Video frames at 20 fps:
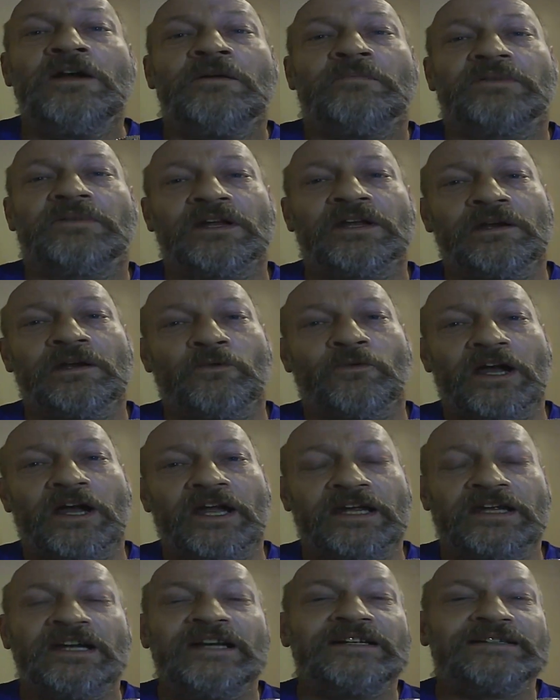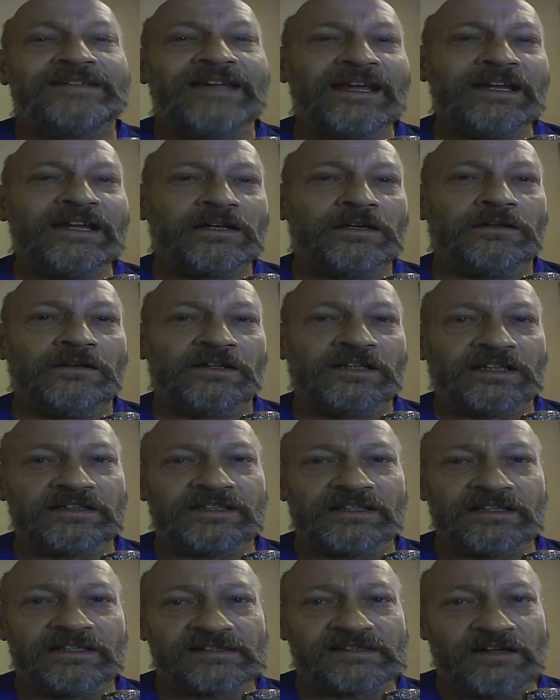But anyway, take a look at
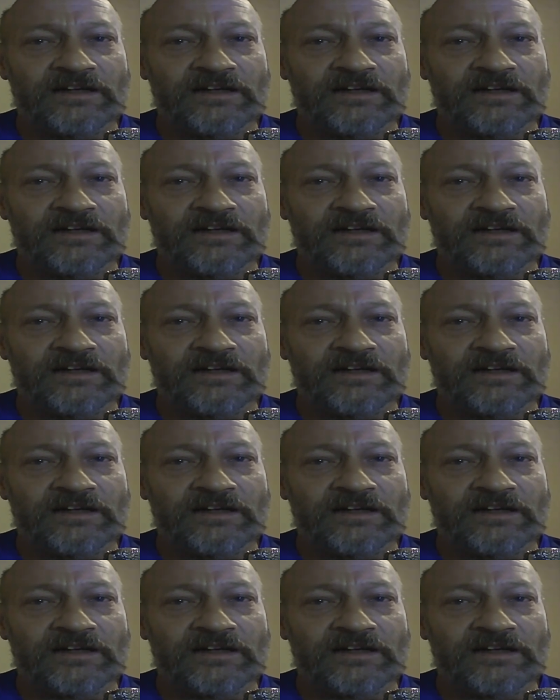this.